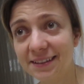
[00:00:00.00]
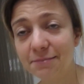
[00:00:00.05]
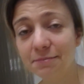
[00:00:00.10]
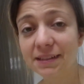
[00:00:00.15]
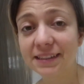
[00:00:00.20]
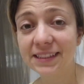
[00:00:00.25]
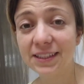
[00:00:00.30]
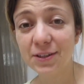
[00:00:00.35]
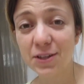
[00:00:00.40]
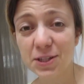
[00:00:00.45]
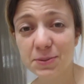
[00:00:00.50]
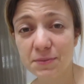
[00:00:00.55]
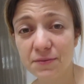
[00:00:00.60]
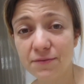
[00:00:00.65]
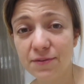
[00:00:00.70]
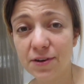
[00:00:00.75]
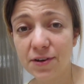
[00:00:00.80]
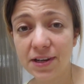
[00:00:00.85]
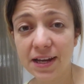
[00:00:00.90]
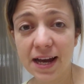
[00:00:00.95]
Mateo's
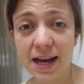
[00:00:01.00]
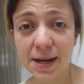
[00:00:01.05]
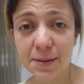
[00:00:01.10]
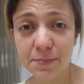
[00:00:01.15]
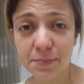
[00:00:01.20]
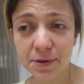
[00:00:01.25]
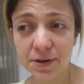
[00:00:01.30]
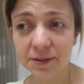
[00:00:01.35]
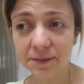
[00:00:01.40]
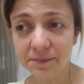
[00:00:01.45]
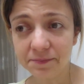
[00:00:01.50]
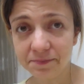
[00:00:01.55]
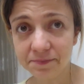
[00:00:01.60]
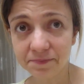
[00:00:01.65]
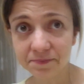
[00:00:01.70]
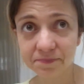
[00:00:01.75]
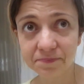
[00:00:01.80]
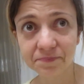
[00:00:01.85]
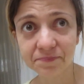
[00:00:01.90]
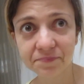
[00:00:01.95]
been very hyper.
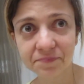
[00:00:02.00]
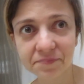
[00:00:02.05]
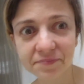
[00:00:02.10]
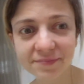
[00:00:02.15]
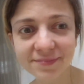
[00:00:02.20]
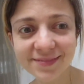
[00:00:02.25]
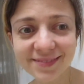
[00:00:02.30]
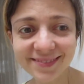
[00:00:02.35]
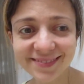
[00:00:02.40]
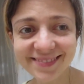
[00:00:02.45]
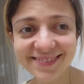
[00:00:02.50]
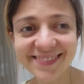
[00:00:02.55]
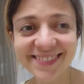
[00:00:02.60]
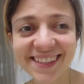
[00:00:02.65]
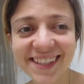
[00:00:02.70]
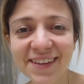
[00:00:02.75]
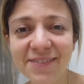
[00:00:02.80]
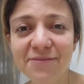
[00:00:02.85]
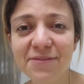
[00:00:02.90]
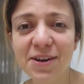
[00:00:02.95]

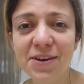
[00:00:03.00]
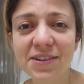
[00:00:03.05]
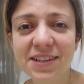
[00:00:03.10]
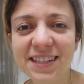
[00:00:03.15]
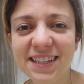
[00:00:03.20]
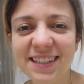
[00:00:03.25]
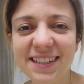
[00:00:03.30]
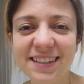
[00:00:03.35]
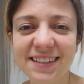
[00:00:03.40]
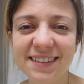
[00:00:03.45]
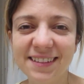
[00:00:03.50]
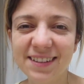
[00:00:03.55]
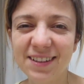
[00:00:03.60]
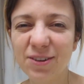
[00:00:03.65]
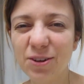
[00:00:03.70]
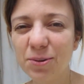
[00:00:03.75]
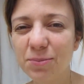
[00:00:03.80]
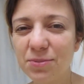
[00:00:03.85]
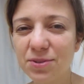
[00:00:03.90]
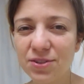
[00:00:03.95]
I'm very
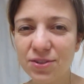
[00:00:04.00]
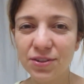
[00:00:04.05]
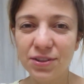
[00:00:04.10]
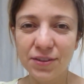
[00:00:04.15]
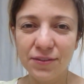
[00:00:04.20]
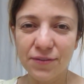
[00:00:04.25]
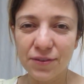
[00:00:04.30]
almost on the